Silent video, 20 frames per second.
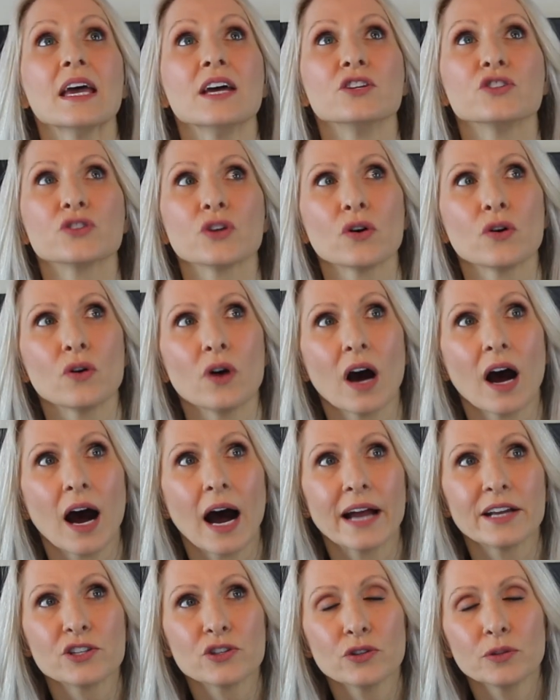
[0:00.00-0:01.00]
So
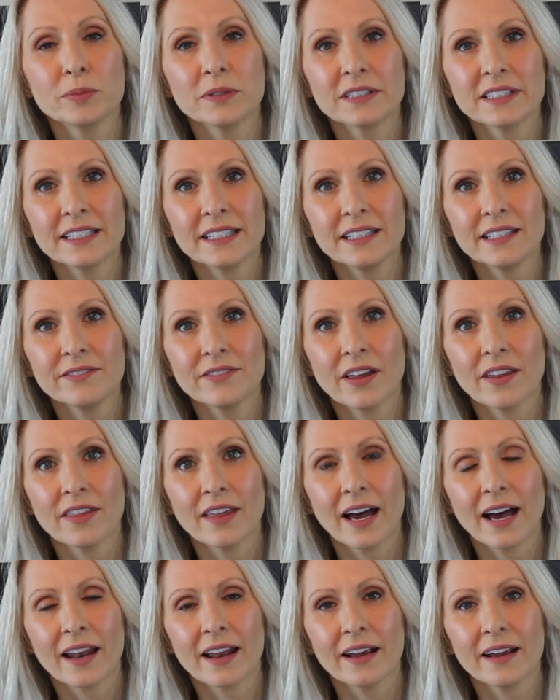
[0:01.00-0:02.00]
I do believe
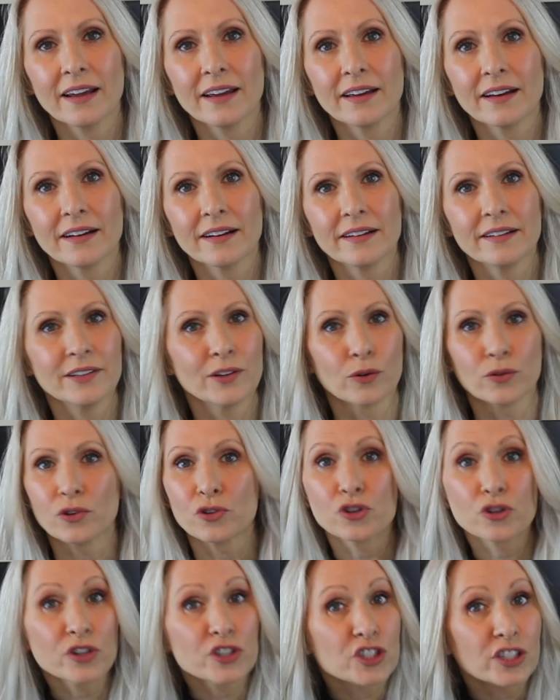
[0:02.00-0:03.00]
that
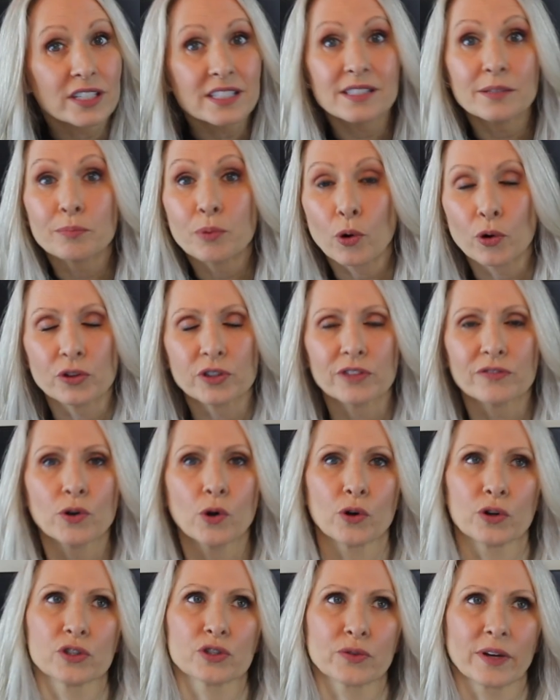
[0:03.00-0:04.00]
nutrition is important, of
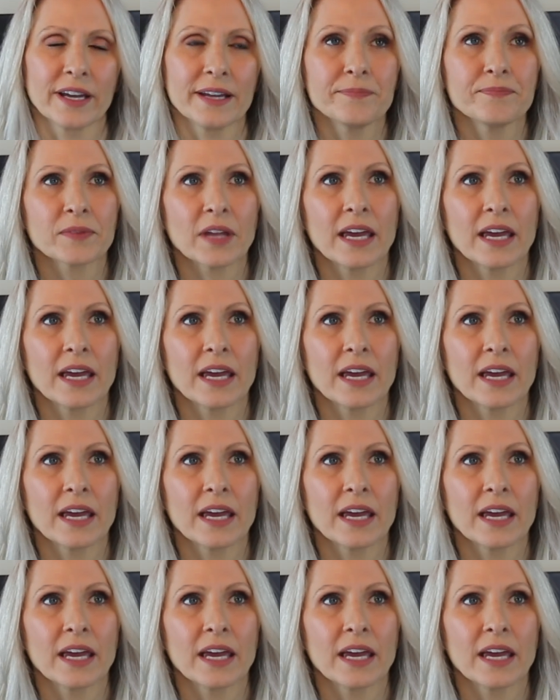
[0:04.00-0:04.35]
course, right?